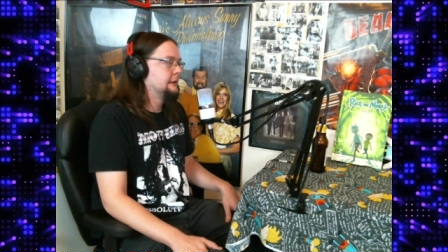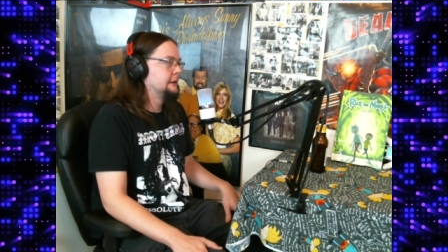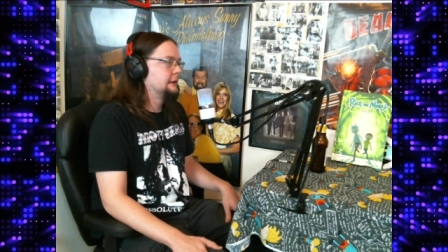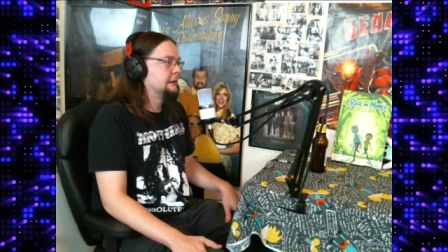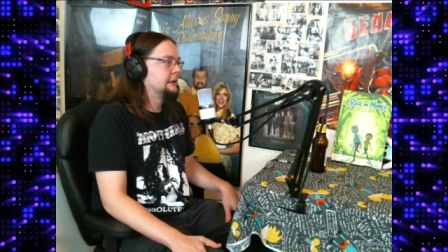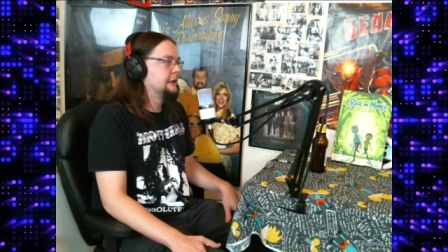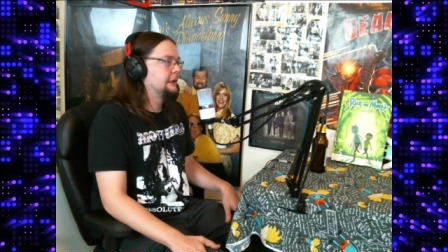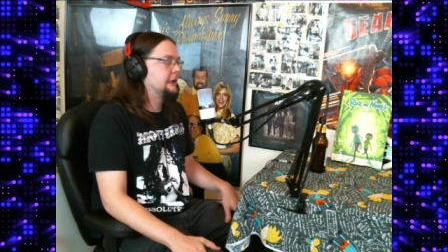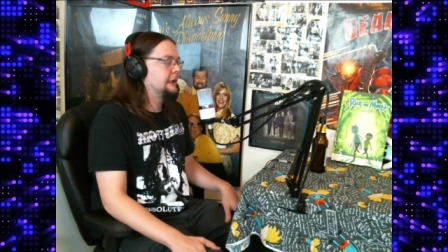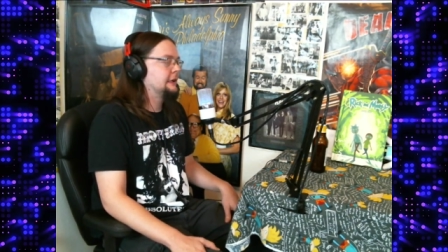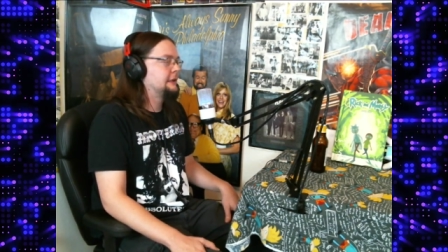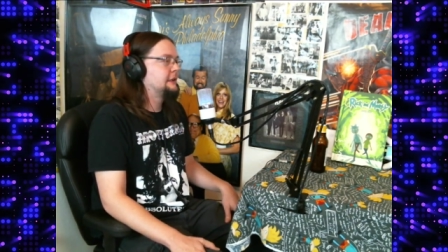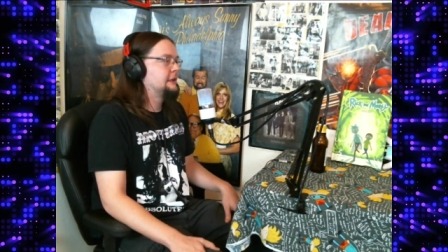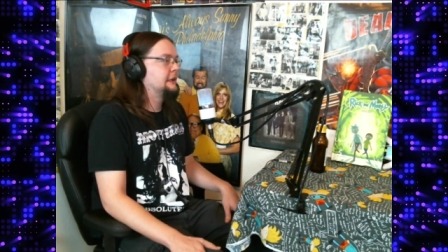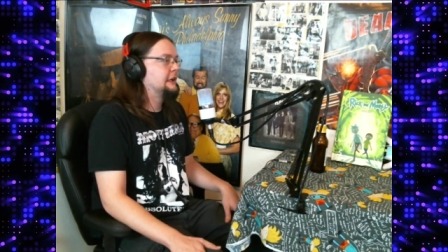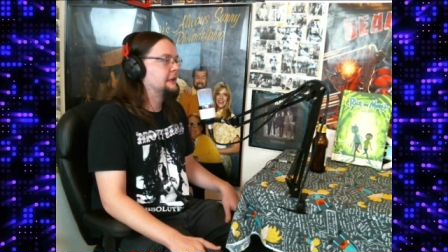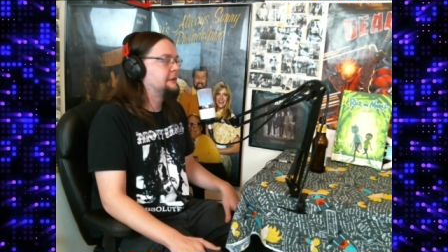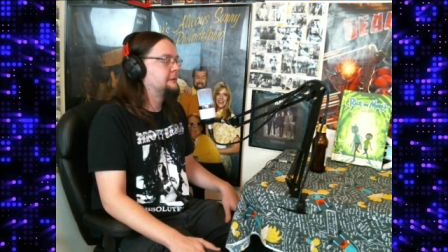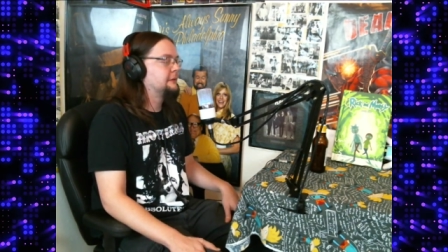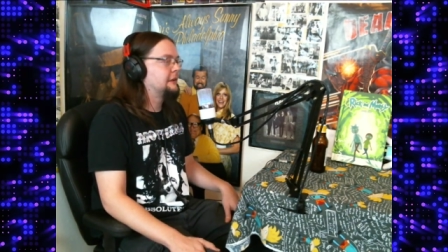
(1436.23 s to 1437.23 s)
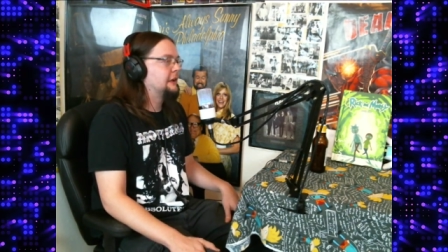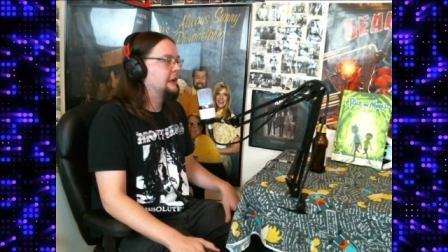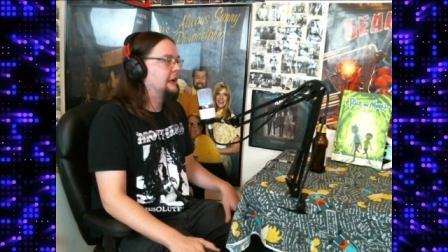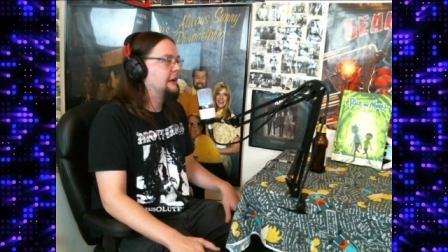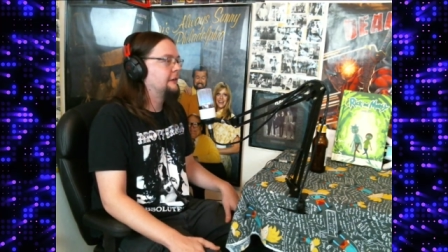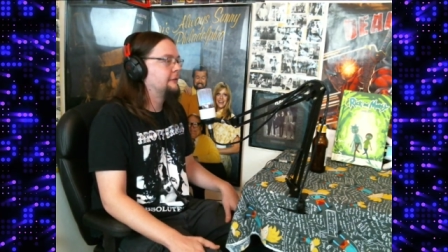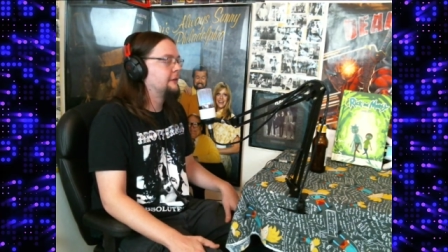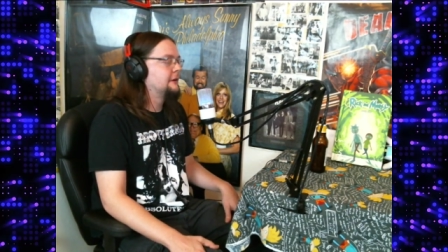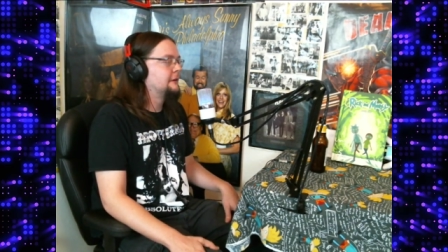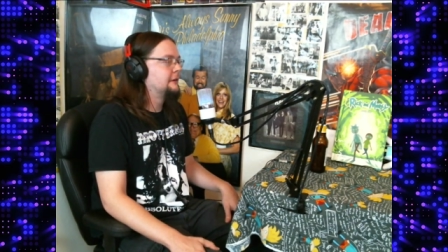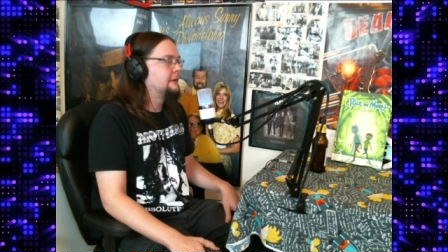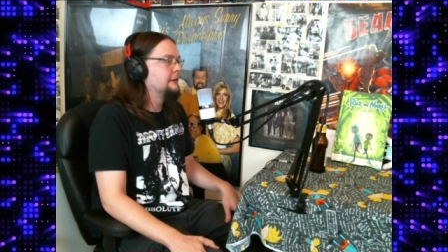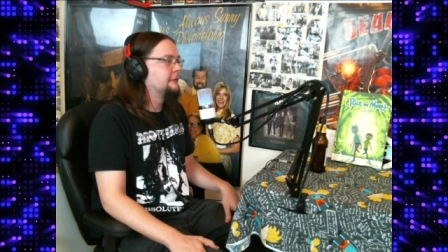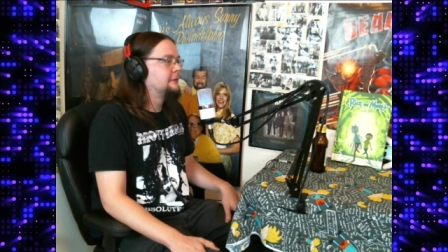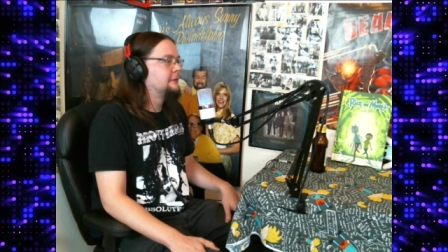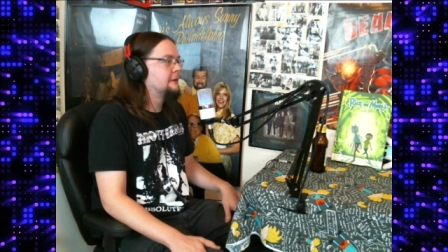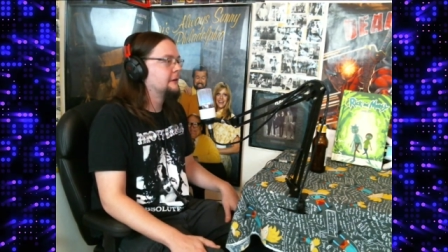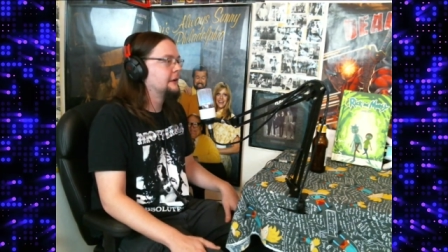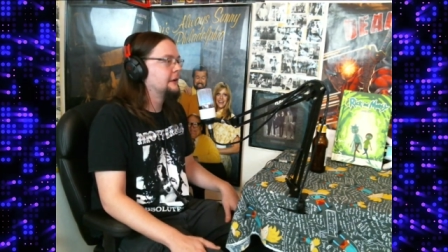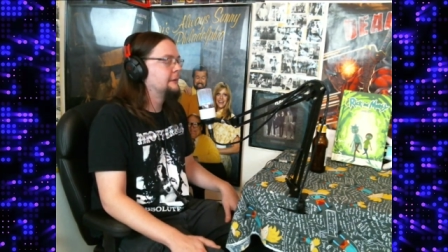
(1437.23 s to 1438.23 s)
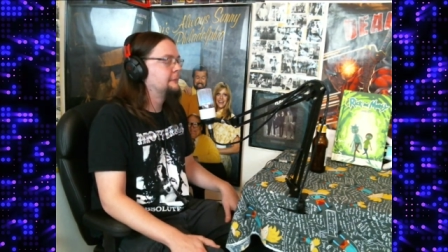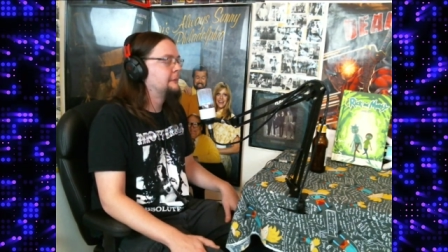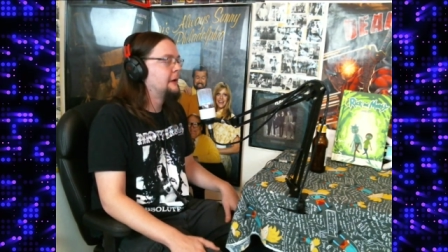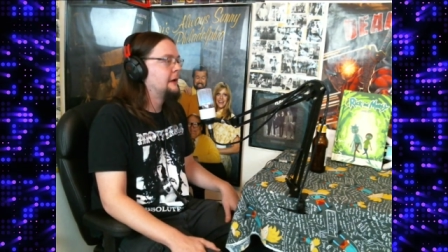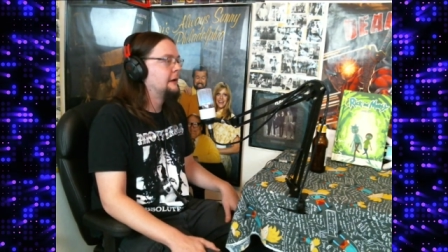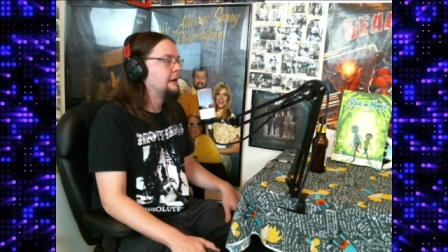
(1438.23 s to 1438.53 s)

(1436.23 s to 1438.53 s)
Like that's what they have going for them.